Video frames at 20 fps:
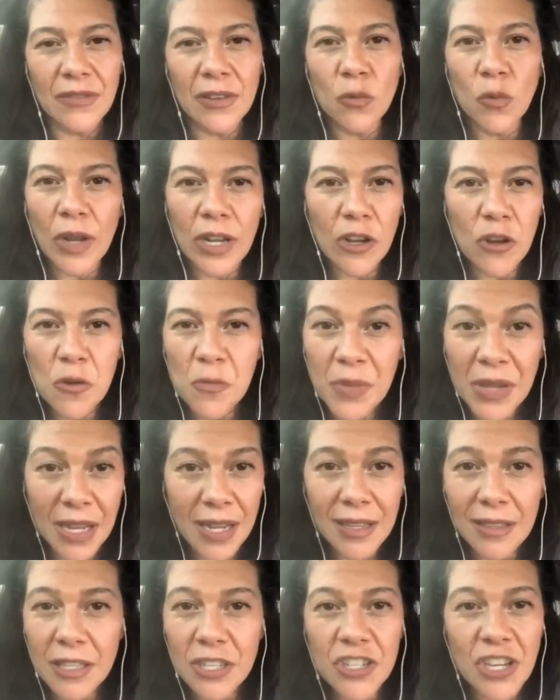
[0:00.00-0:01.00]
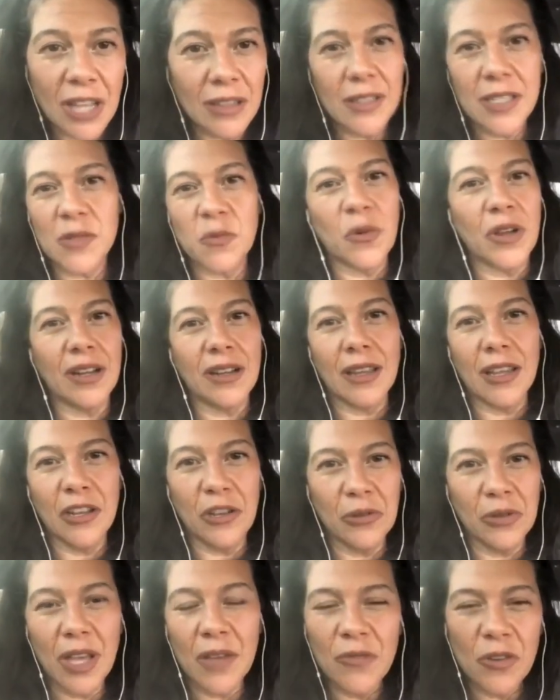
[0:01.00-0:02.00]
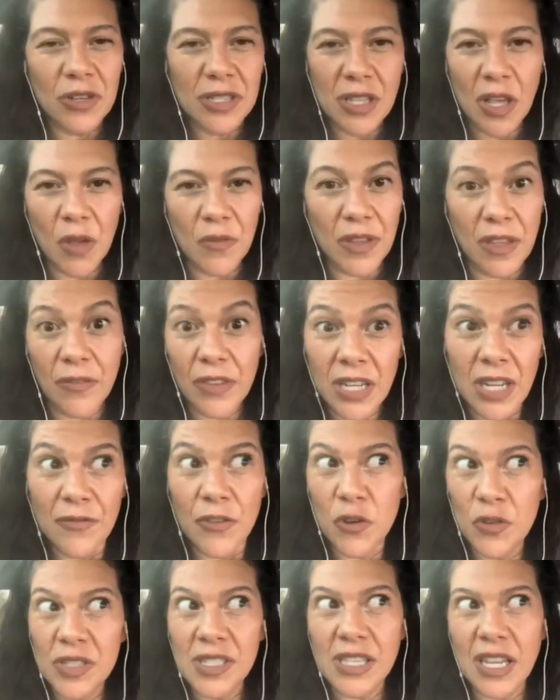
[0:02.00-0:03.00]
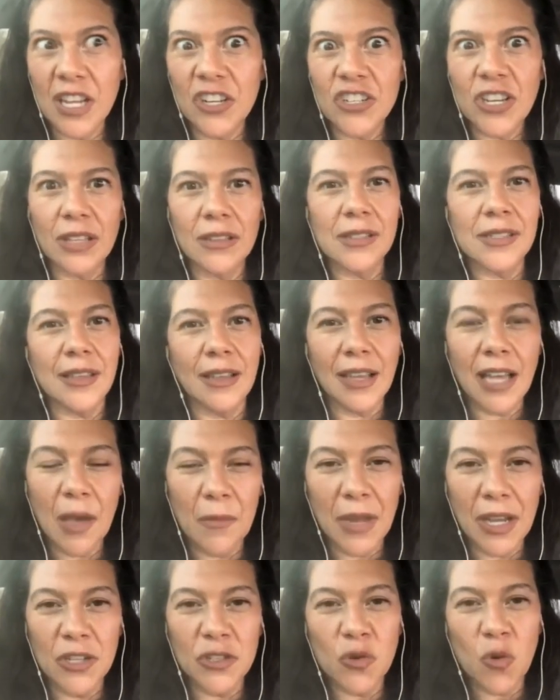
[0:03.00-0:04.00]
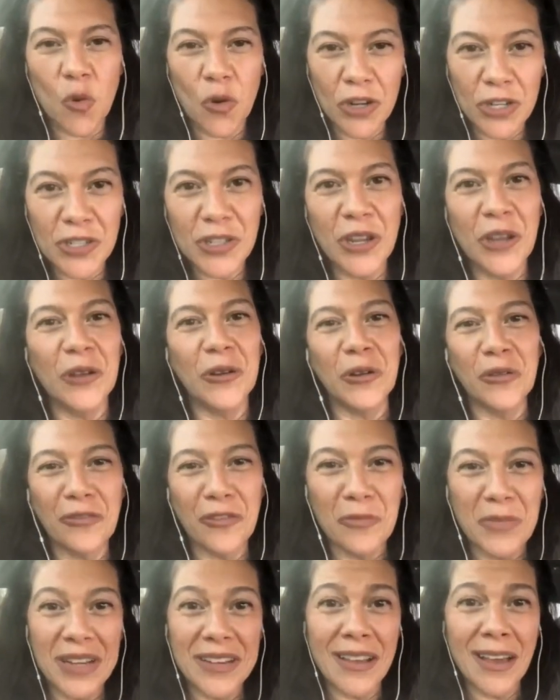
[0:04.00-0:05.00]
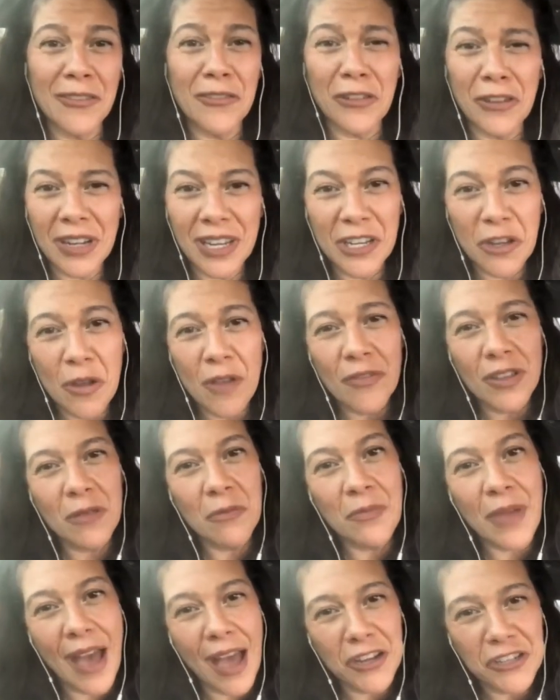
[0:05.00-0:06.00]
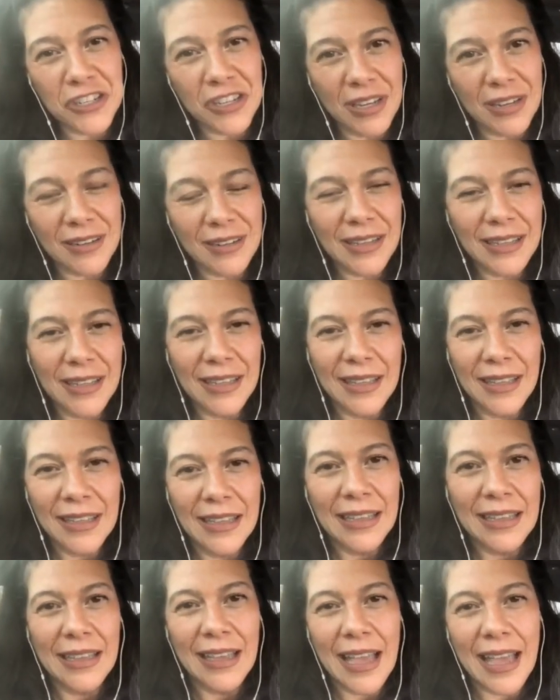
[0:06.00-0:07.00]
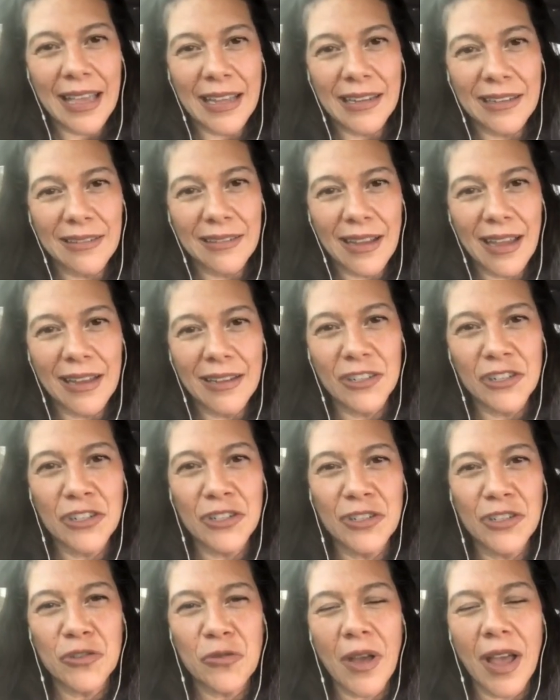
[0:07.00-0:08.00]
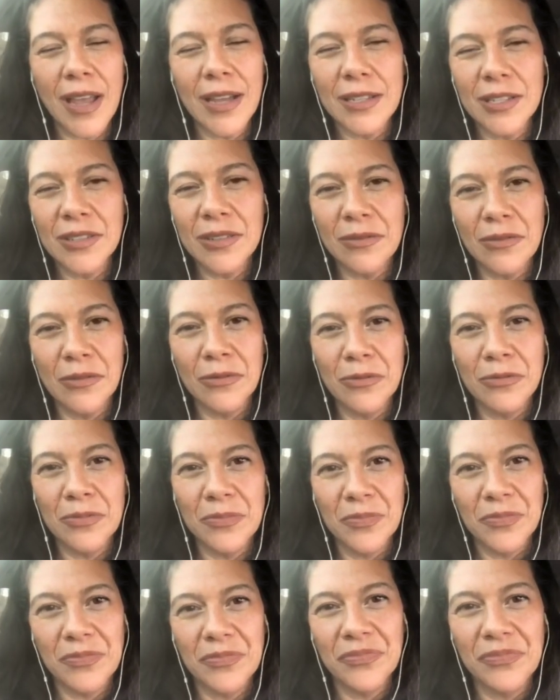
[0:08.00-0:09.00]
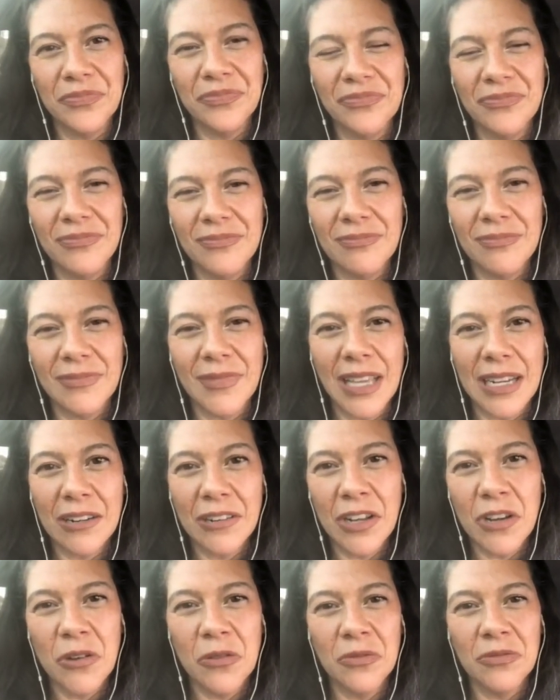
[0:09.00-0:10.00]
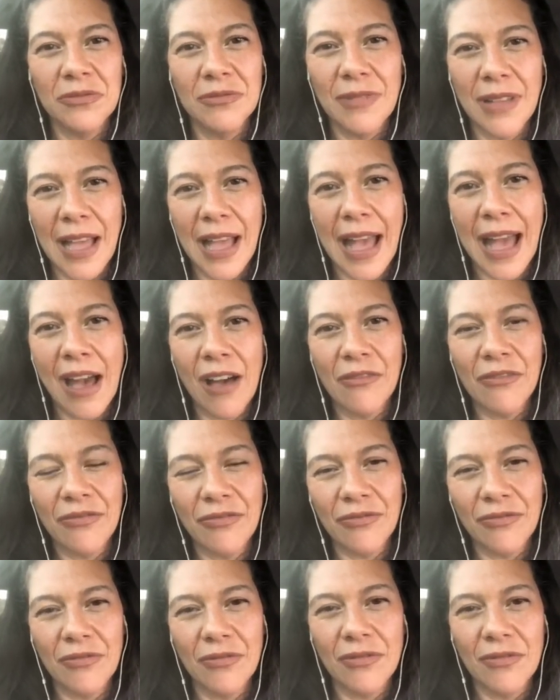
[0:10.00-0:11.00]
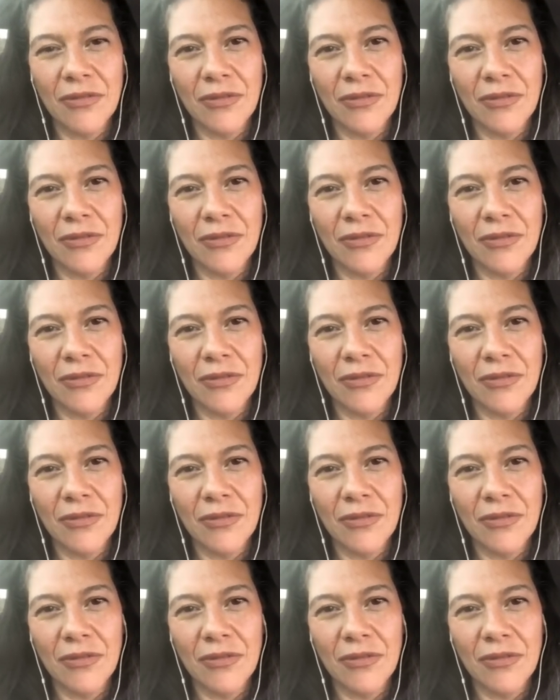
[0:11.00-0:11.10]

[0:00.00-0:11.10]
Even when you're being the jealous one, can you love yourself? Even if you're seeing jealousy coming towards you from another, can you have compassion? And just try to, I don't know, have